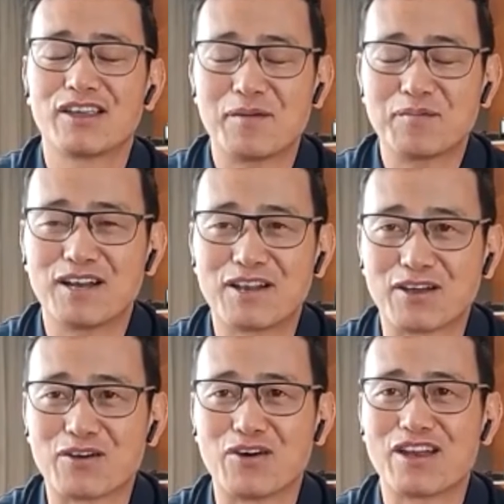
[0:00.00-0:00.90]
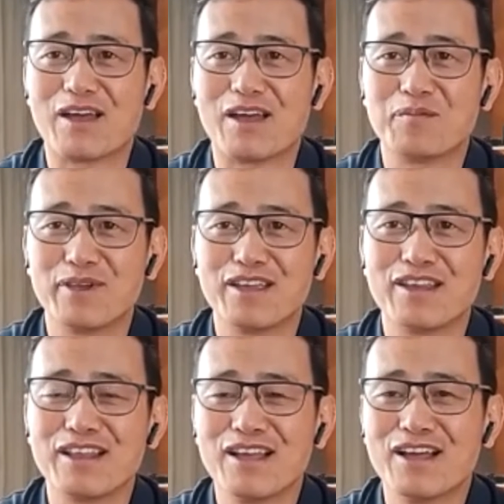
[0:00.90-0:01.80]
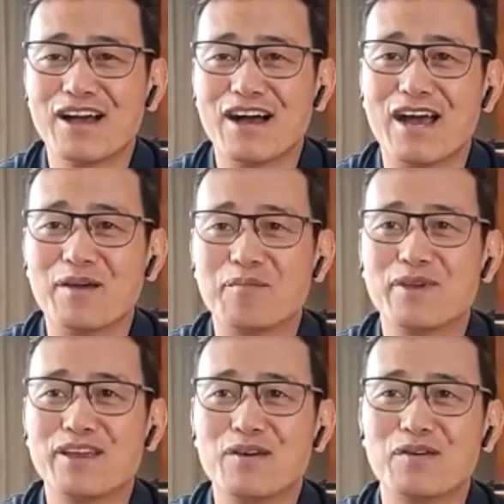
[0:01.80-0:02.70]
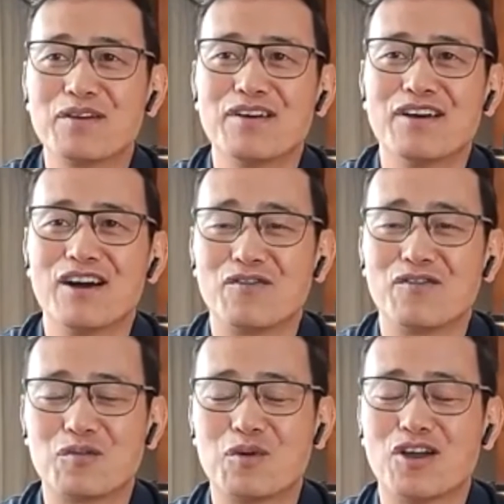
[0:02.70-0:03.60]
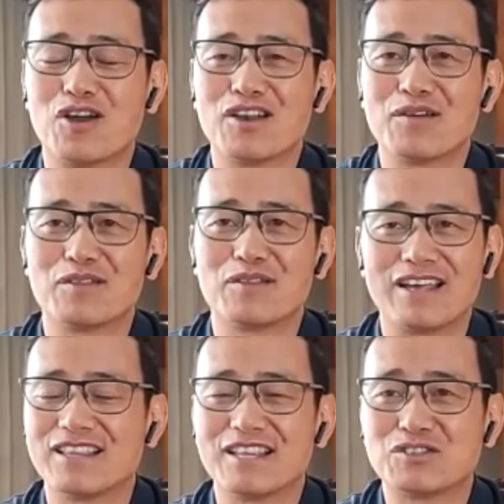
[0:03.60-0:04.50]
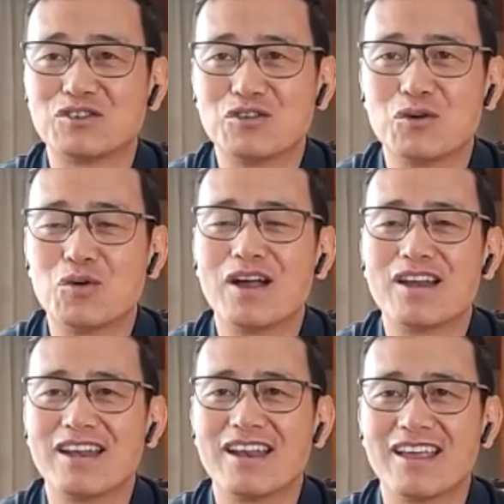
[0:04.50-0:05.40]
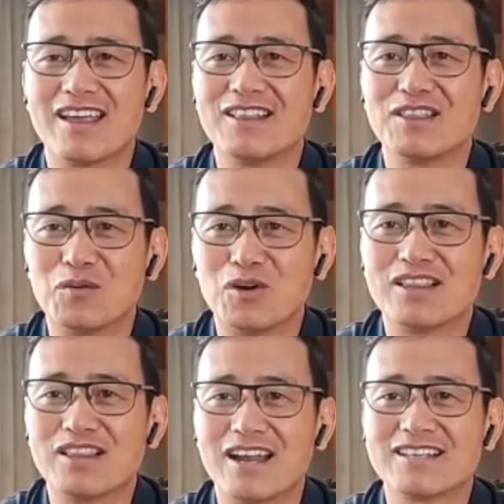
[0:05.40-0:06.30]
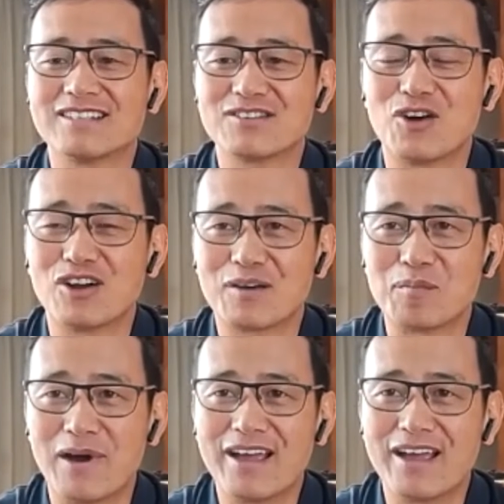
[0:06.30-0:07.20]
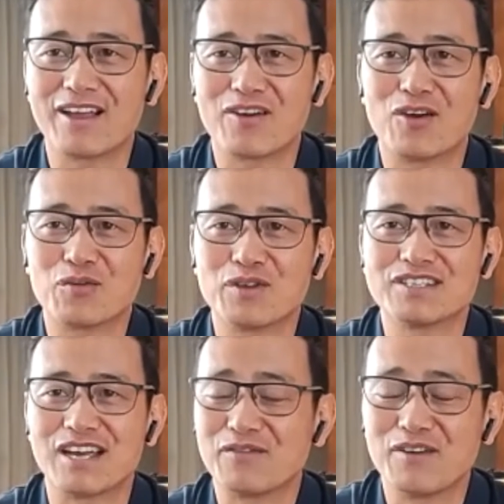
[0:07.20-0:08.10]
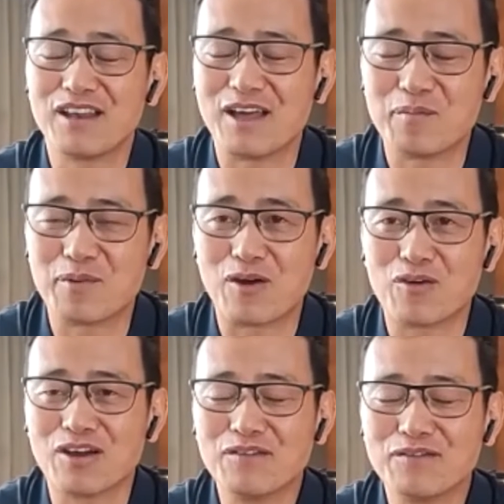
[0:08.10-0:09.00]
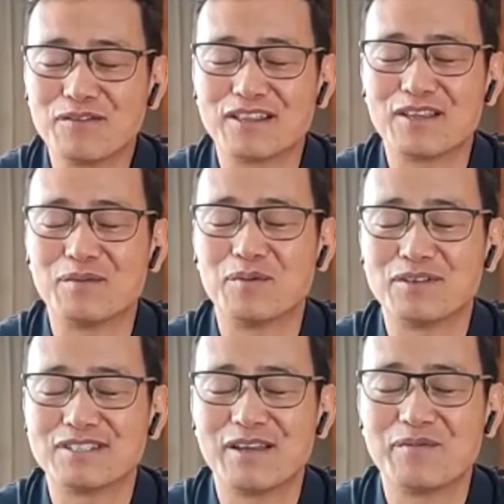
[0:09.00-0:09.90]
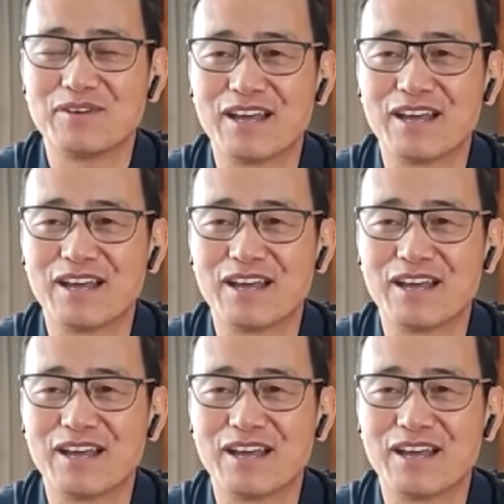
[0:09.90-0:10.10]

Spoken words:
kept that record. I've been I've been a footballer. I think there's no one in the world that has got my record, which I feel I'm proud of at the same